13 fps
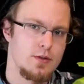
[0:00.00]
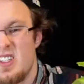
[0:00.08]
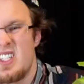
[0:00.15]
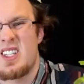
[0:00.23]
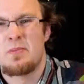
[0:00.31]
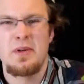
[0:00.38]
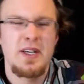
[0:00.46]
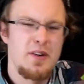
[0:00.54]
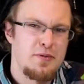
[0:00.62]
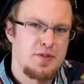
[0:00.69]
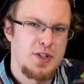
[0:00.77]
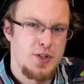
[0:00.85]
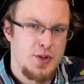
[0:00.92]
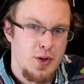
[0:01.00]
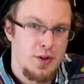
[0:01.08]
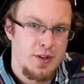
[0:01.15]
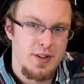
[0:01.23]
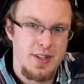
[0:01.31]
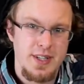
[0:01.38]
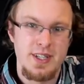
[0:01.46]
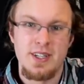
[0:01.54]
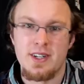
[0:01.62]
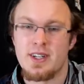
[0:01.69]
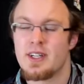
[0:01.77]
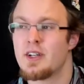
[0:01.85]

There's a bit of a circle here.